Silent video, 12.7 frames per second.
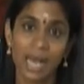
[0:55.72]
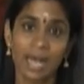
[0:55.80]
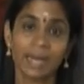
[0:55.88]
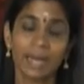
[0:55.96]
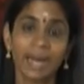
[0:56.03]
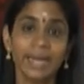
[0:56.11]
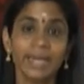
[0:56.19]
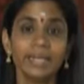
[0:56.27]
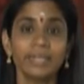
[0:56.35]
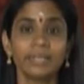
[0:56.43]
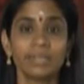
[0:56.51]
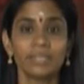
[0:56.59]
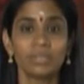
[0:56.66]
right
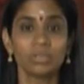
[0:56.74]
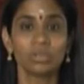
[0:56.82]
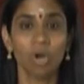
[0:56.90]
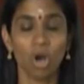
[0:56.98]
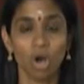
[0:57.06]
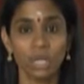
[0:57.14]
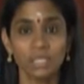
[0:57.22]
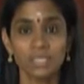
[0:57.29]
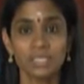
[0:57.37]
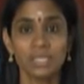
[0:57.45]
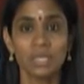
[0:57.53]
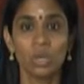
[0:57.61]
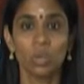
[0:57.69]
thoughts,
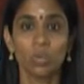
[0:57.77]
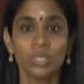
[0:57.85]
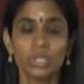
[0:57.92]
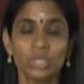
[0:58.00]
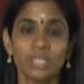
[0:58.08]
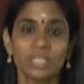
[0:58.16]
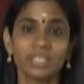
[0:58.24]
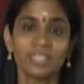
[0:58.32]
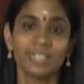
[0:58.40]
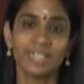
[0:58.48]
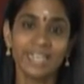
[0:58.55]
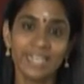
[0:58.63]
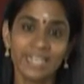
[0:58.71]
which can
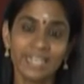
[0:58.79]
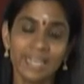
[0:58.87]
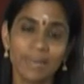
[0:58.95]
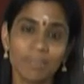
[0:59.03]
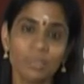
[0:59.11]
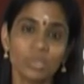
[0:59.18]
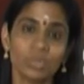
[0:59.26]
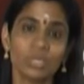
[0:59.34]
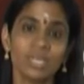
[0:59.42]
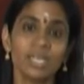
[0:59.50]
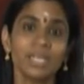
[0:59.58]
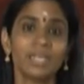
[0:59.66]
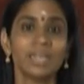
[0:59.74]
lead them to the
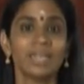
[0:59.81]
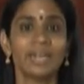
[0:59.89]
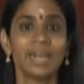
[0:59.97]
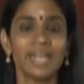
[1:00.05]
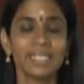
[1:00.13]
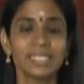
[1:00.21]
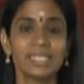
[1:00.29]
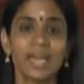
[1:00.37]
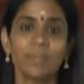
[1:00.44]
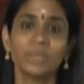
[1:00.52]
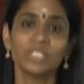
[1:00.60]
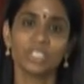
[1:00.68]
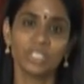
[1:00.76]
next
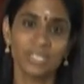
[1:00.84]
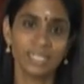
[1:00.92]
dimensional